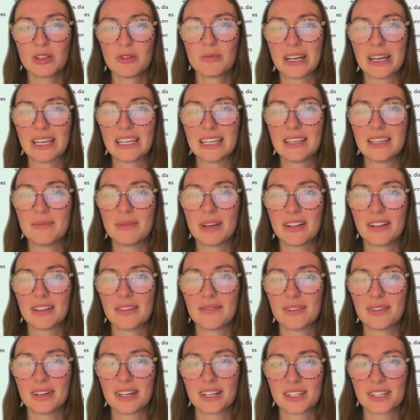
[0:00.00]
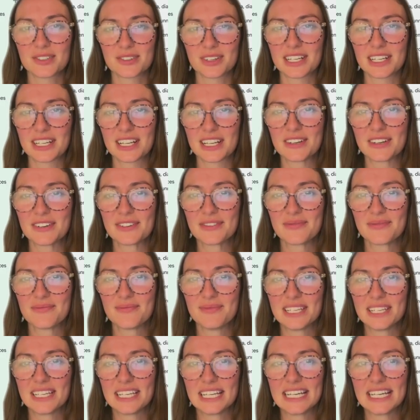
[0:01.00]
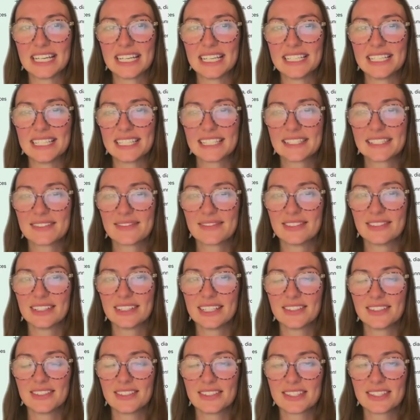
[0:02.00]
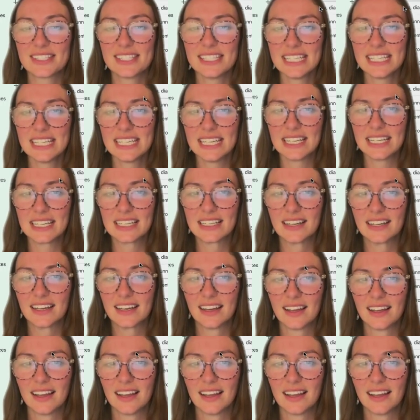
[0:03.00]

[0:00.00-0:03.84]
you my email inbox right now because what you'll see